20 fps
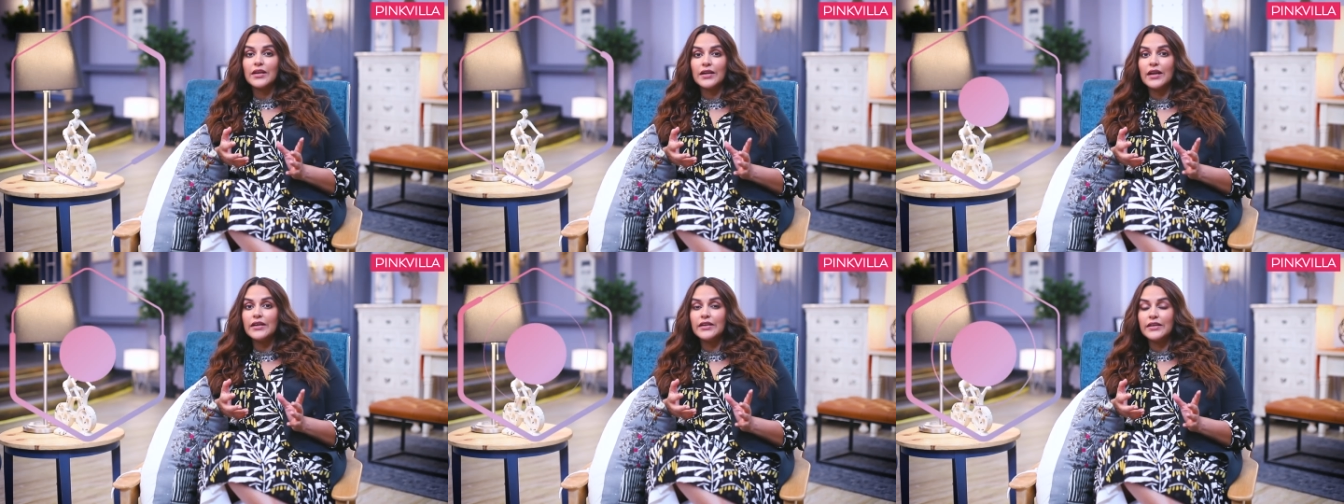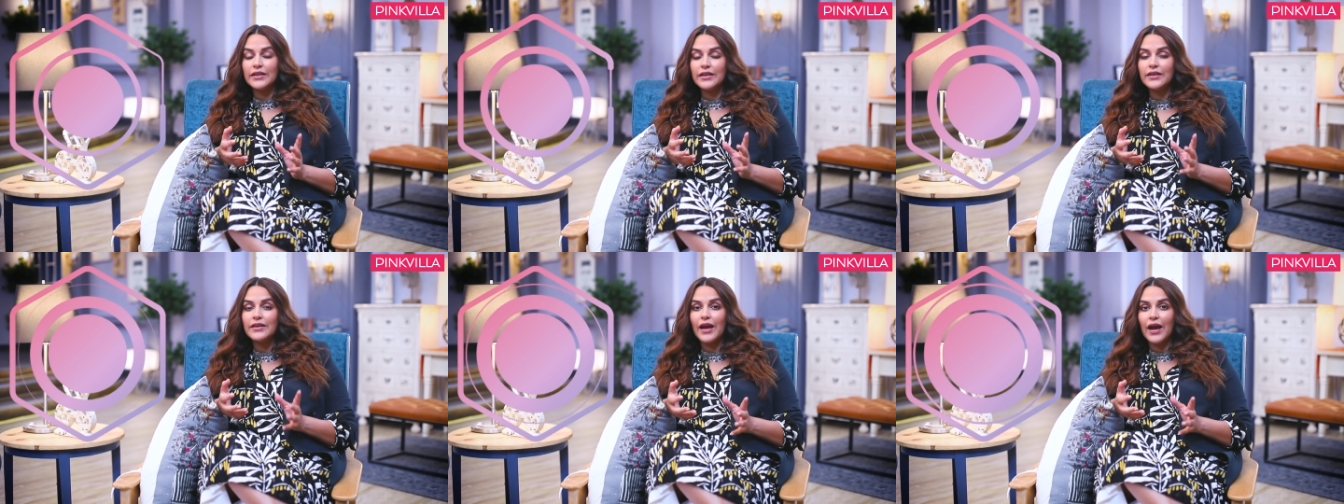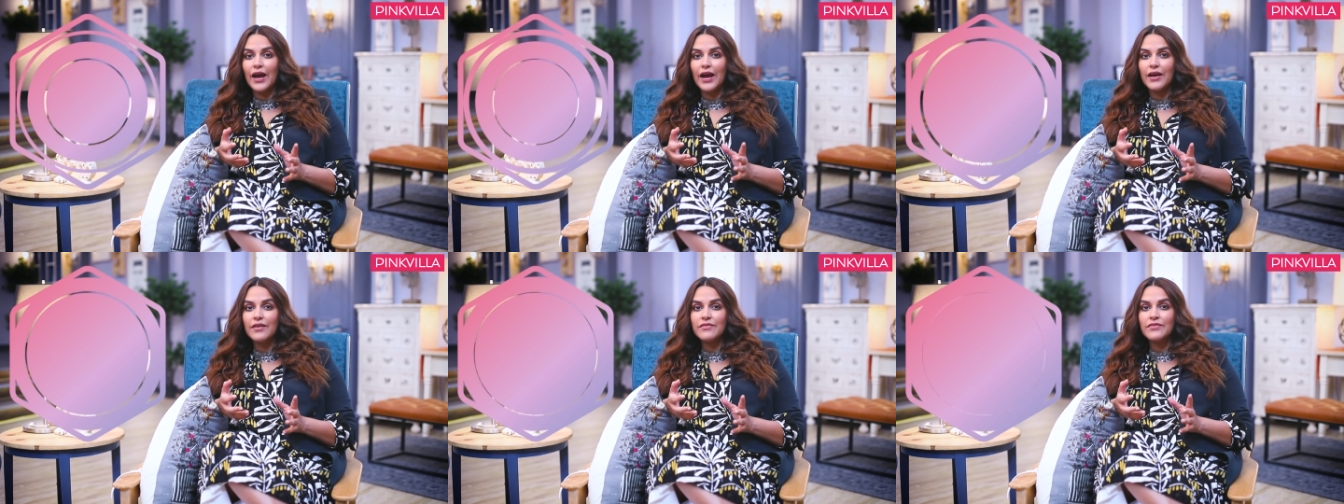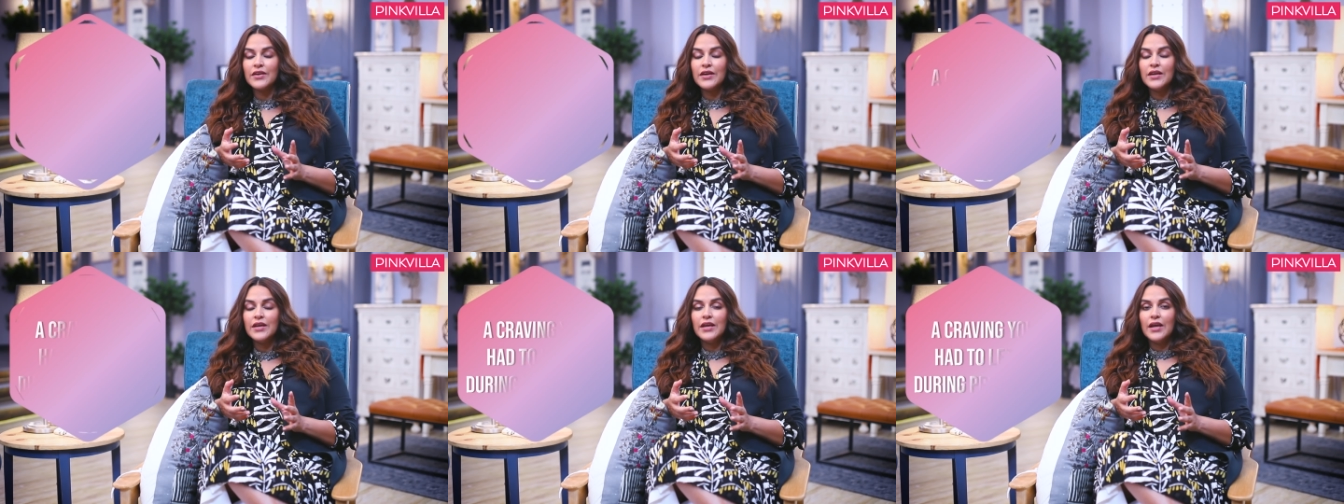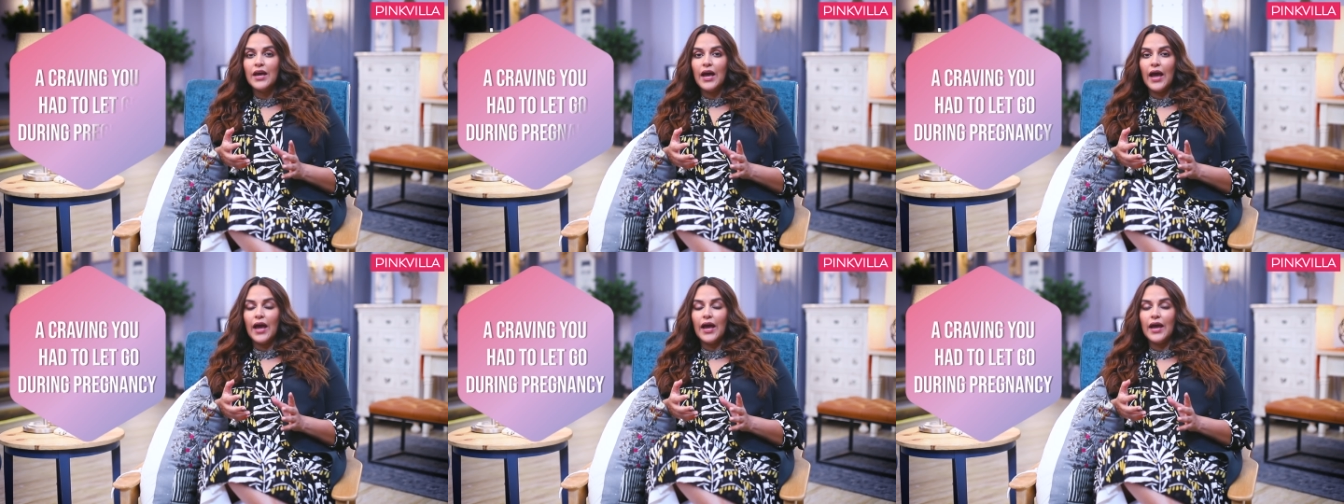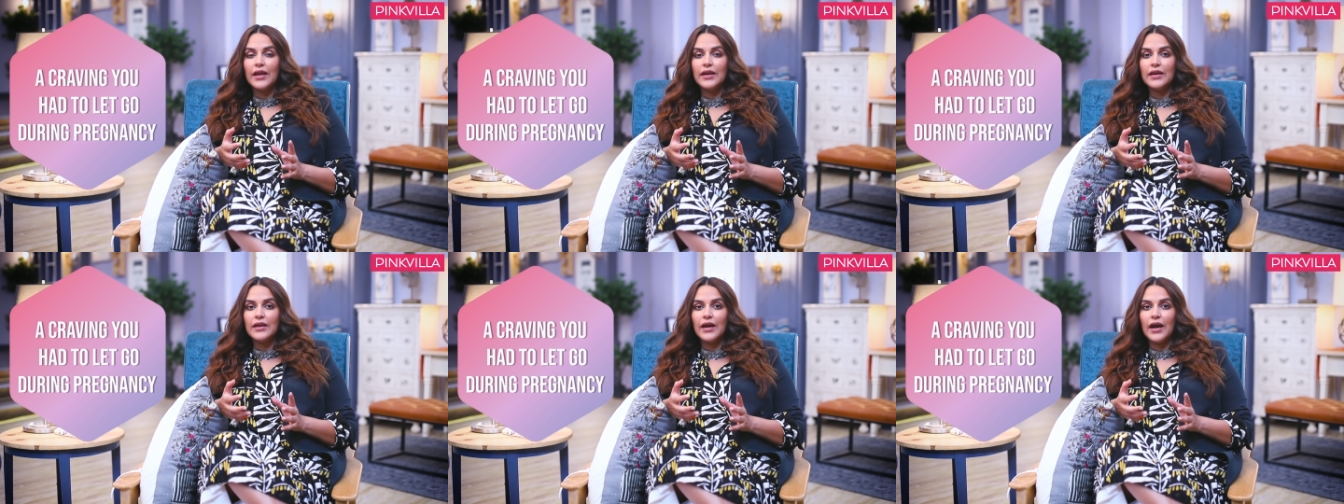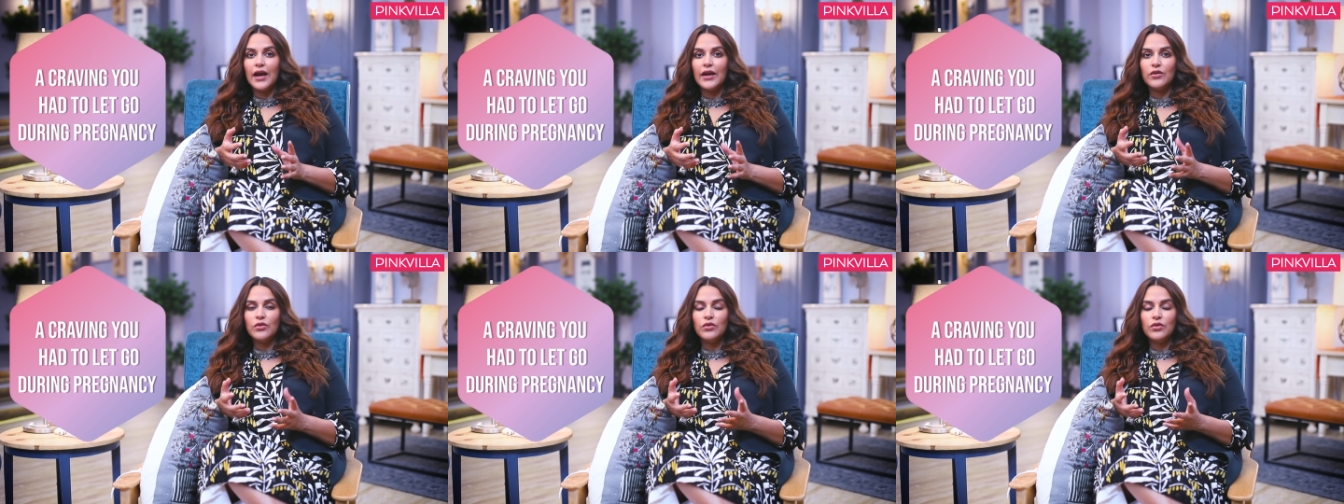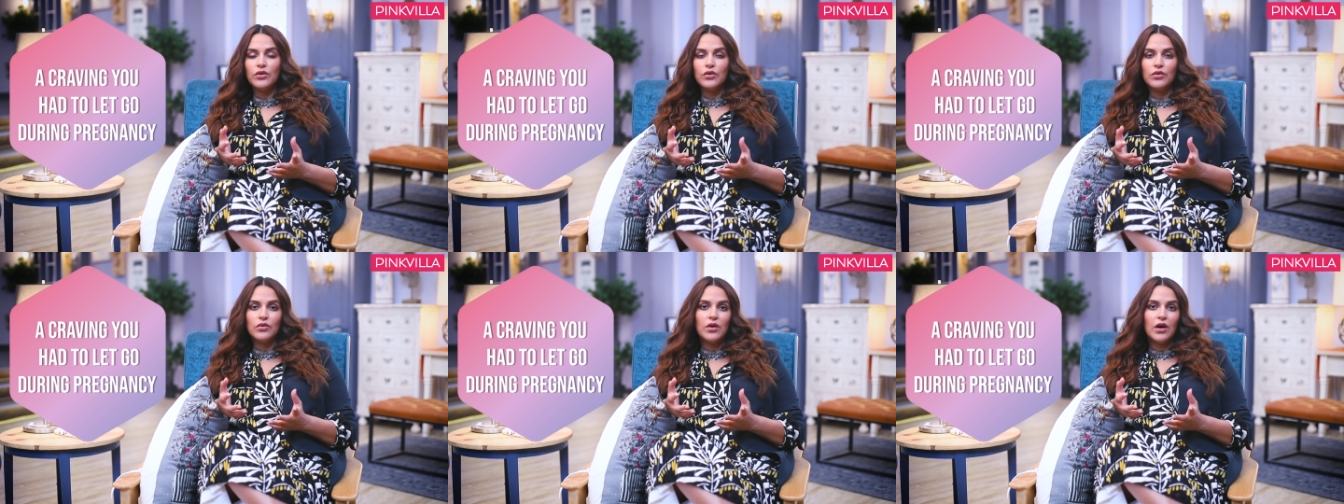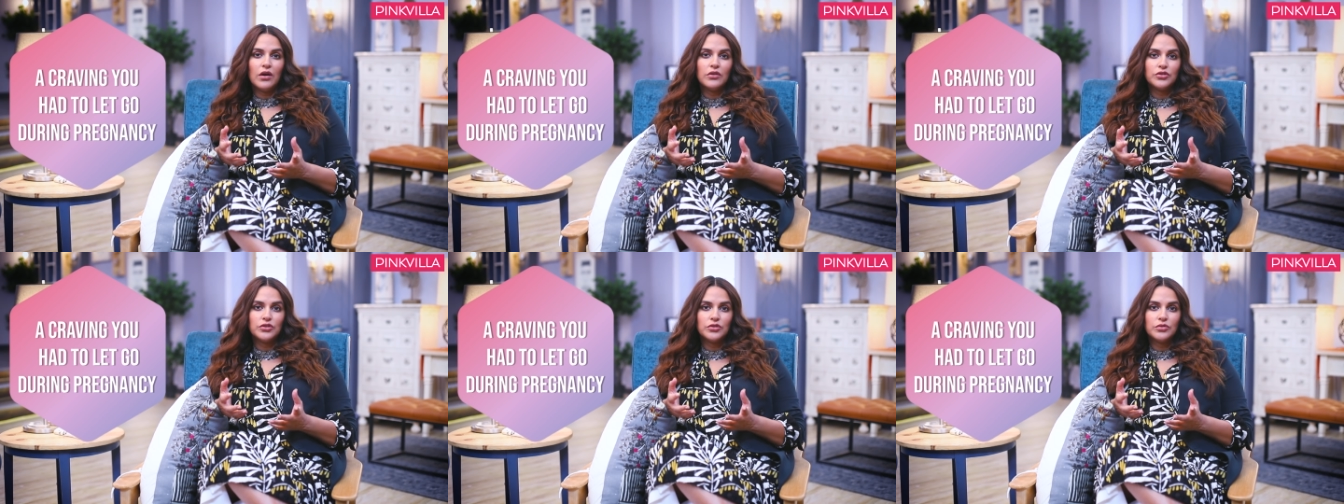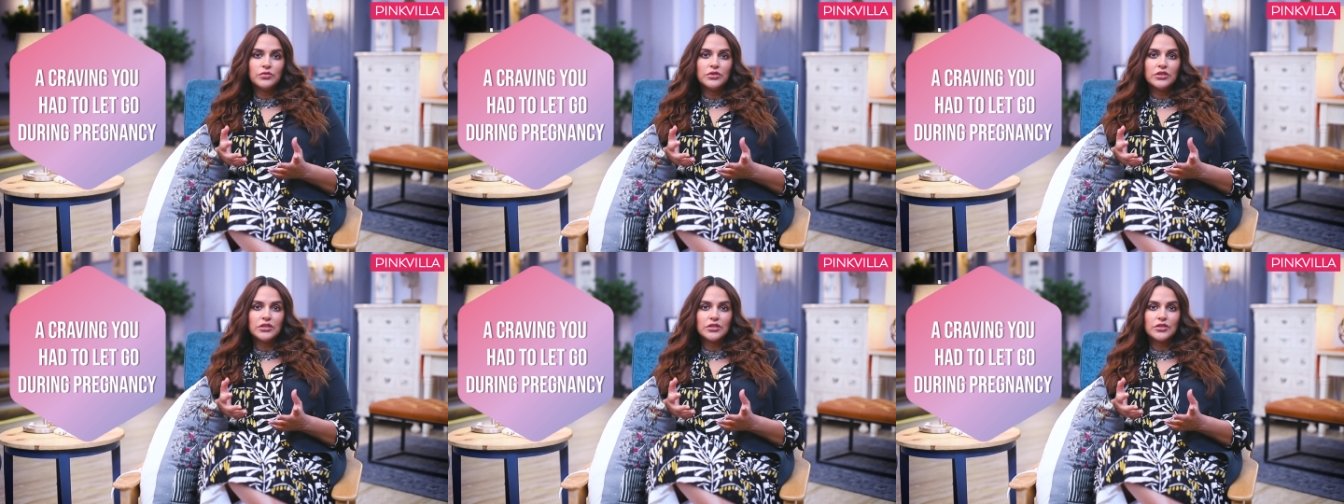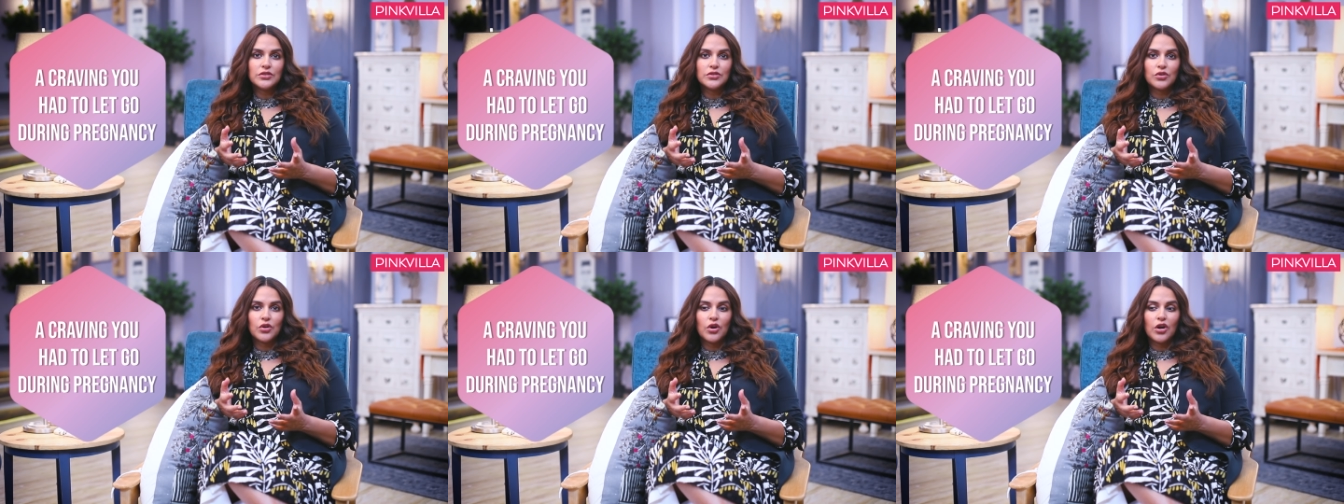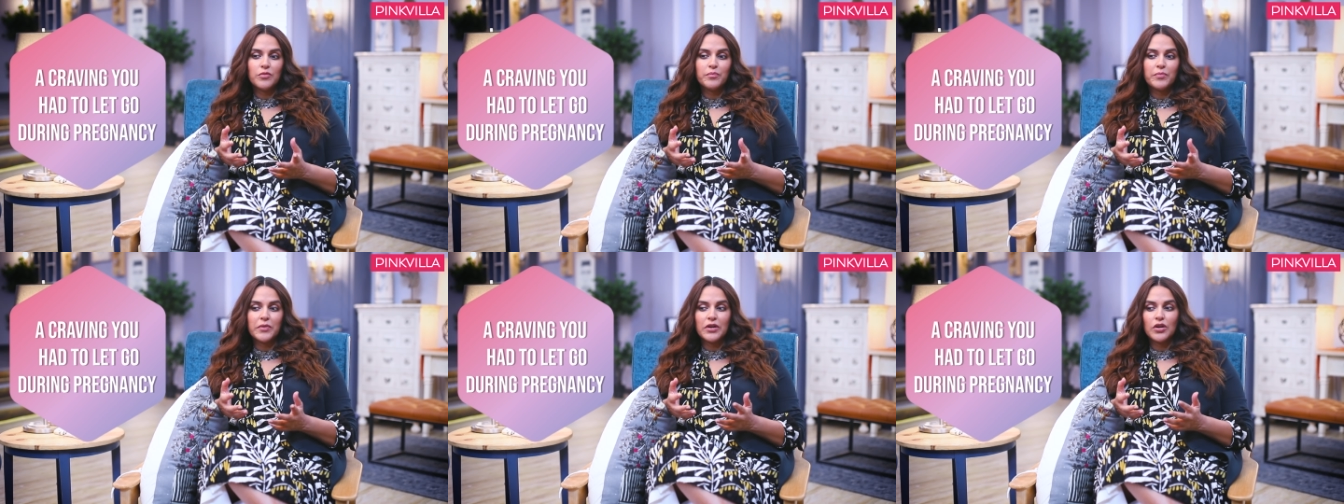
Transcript: that I did have, and I don't know how true it is or not,